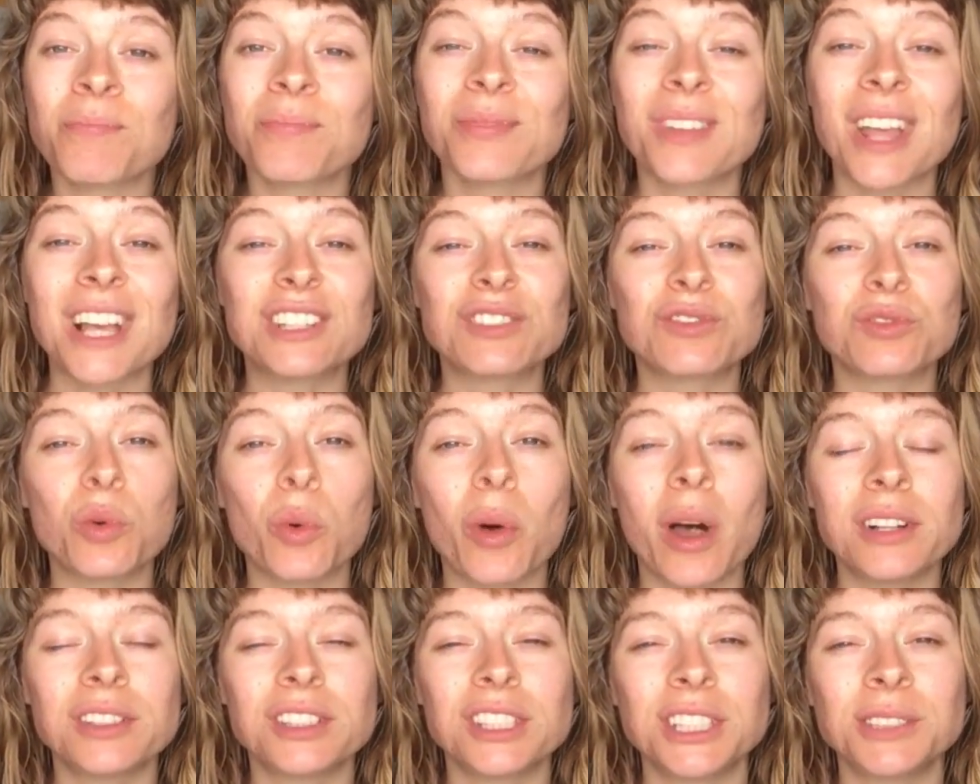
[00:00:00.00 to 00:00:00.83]
Thanks for
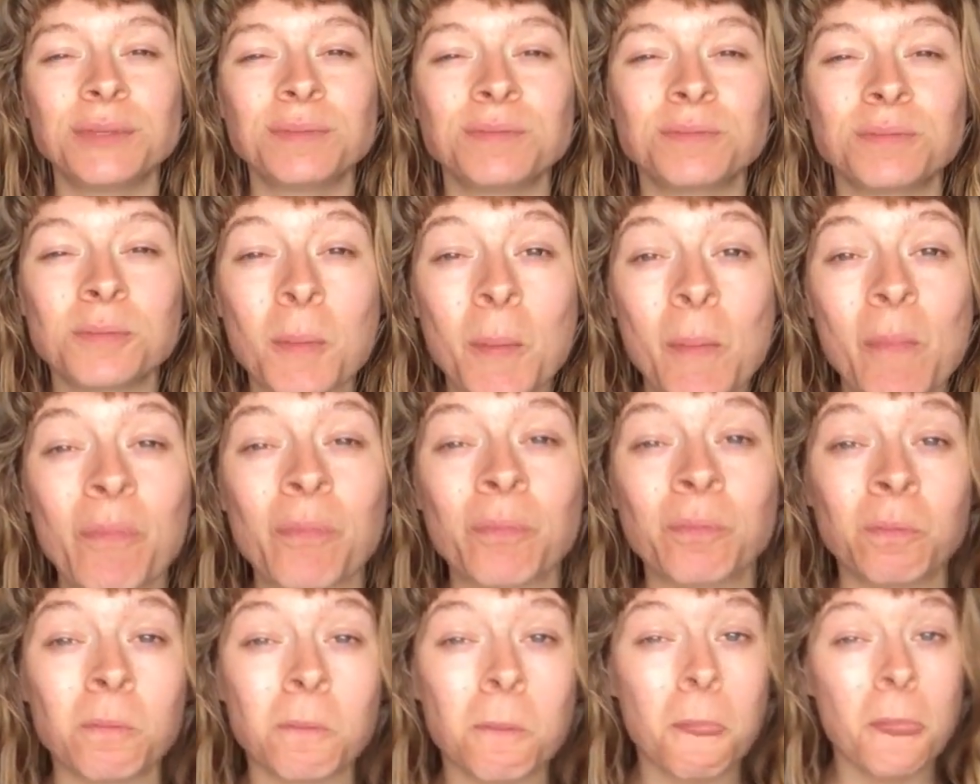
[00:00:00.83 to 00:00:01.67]
watching.
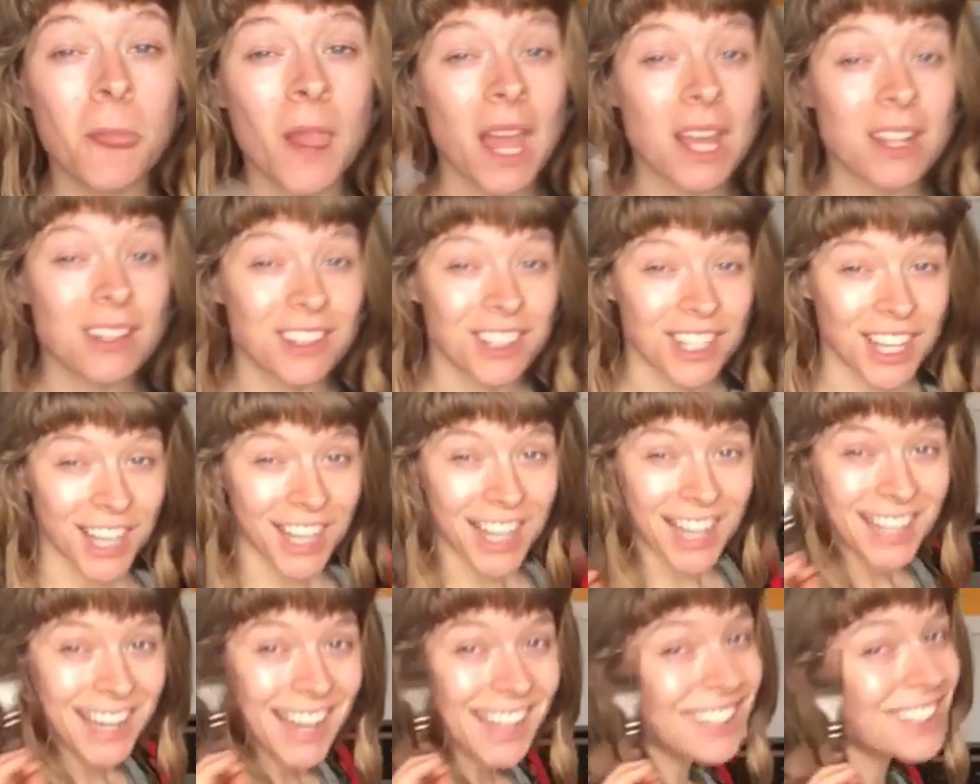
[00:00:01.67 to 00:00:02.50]
See you
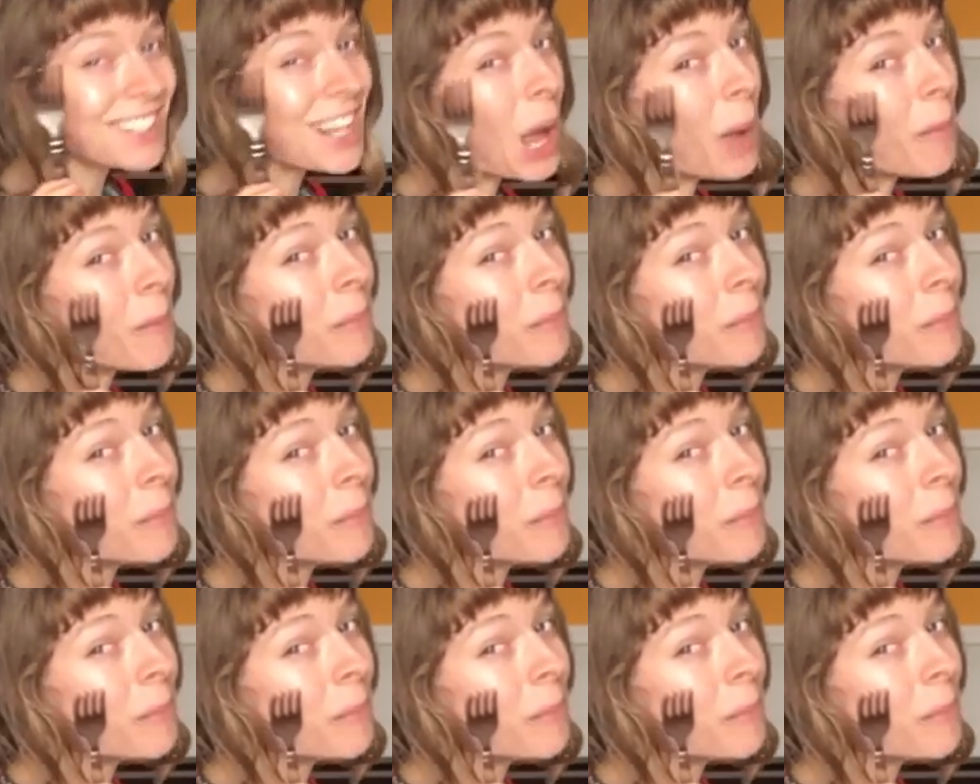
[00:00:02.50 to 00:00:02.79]
again next